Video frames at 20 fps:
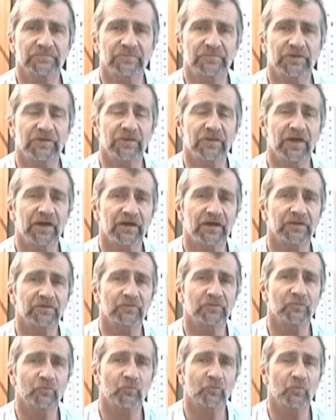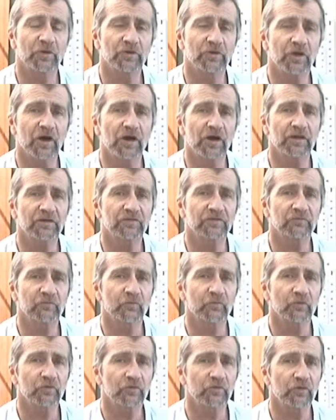in that what God has
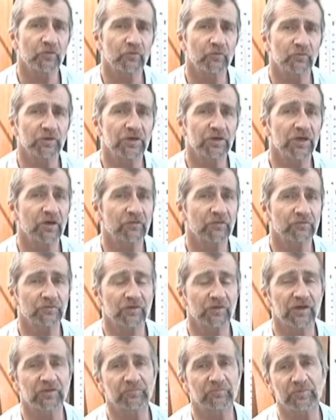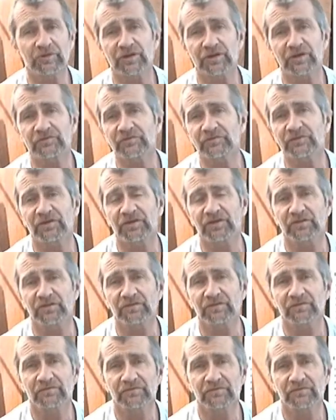foreknown, He also has predestinated,